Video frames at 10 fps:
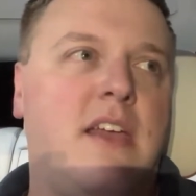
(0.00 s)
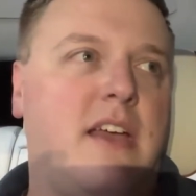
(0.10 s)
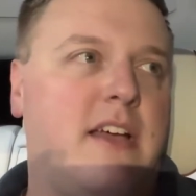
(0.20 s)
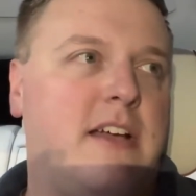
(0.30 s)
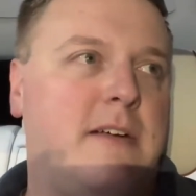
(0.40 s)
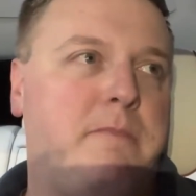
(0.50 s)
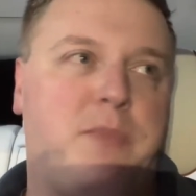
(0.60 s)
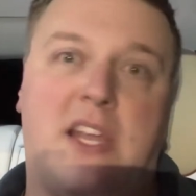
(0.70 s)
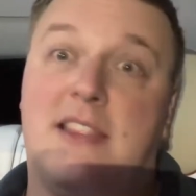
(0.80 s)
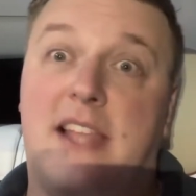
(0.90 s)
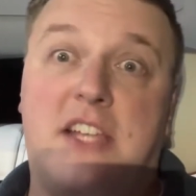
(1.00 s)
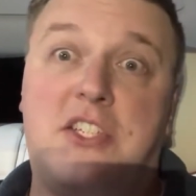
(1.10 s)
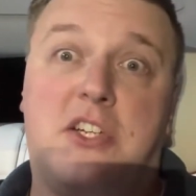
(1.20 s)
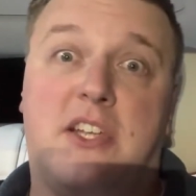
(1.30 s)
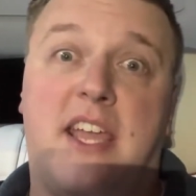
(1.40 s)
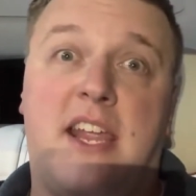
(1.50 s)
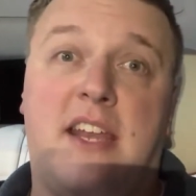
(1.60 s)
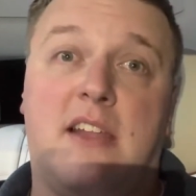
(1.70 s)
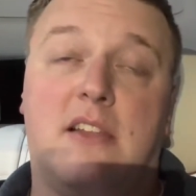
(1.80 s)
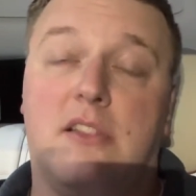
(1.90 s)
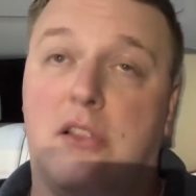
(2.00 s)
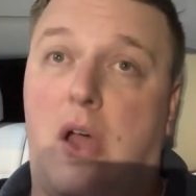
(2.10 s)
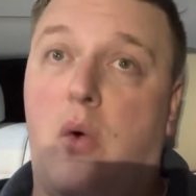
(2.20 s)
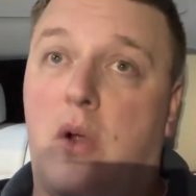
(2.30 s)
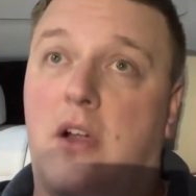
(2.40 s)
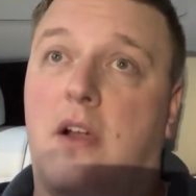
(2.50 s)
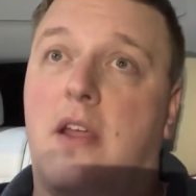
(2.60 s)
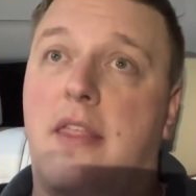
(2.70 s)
Unless you're getting lower